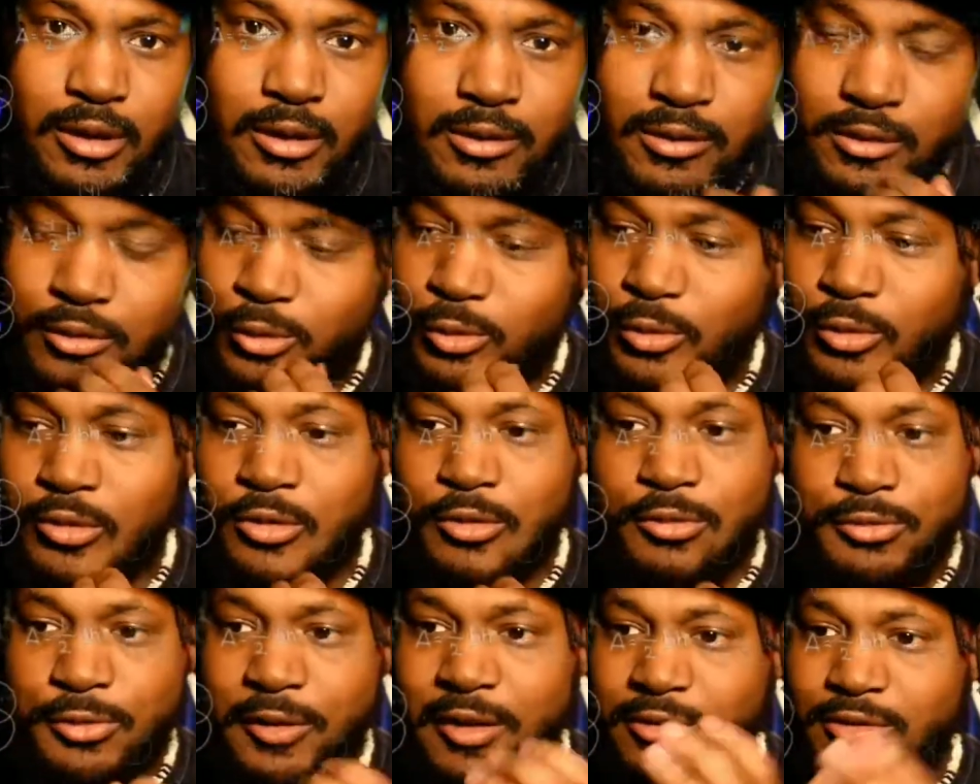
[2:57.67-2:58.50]
to
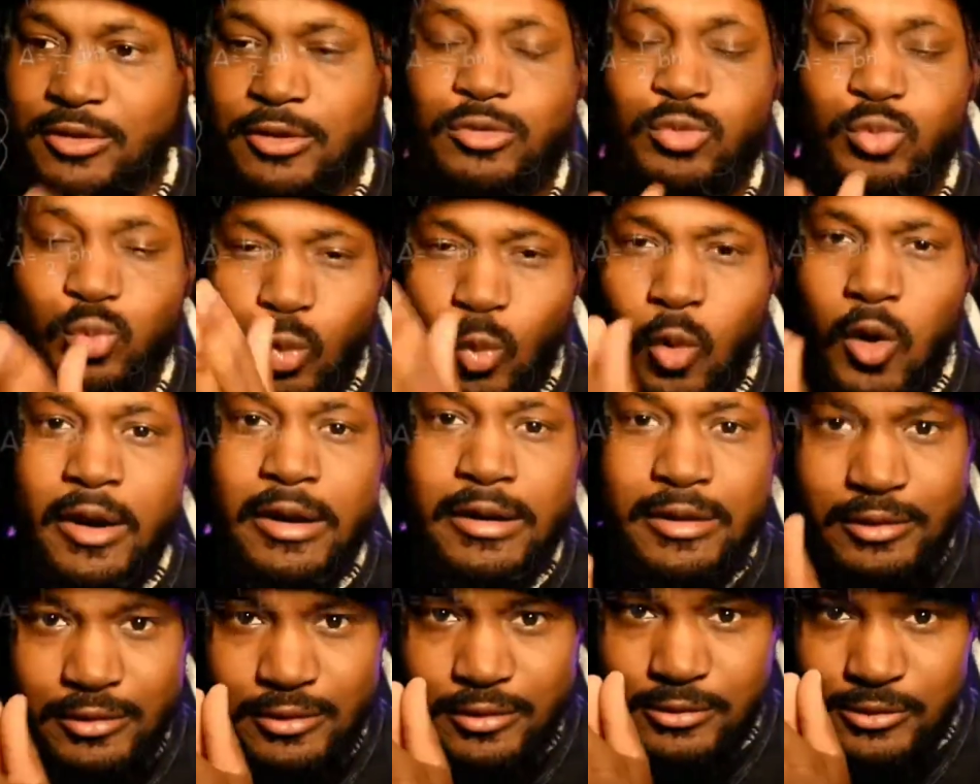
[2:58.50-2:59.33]
fix this
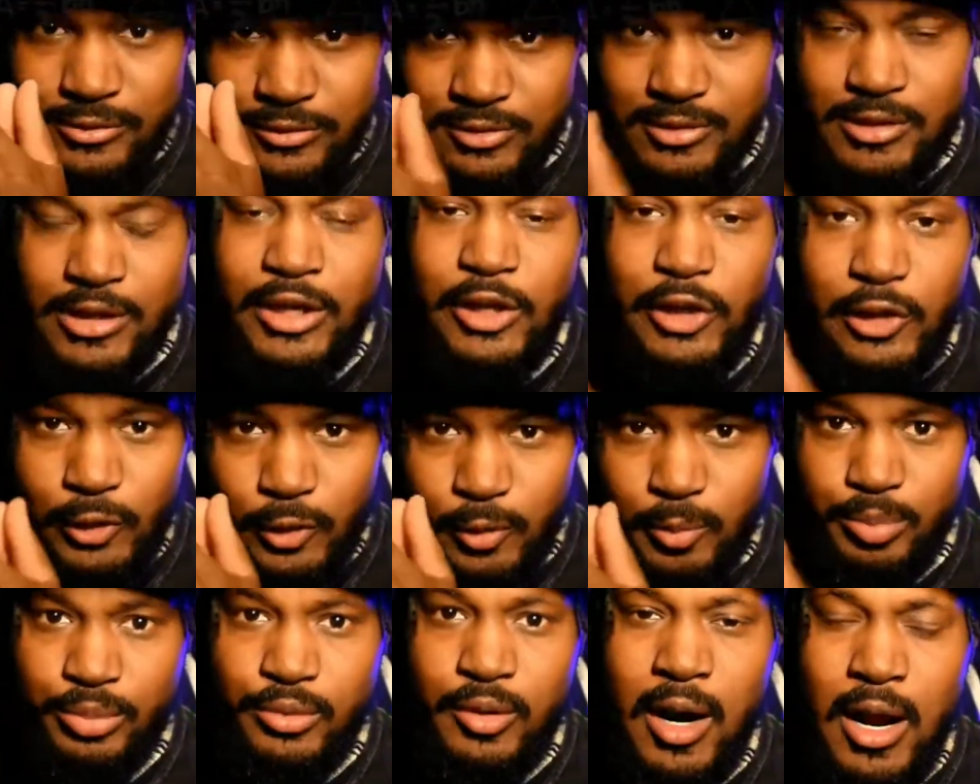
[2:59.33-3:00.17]
one singular
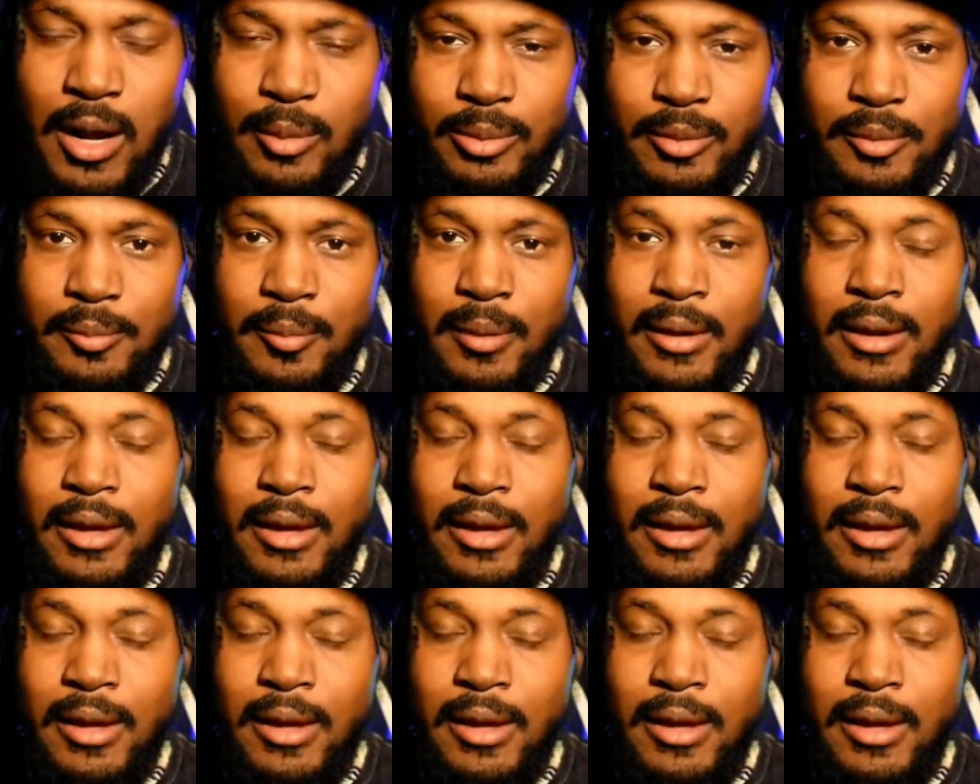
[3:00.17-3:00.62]
problem.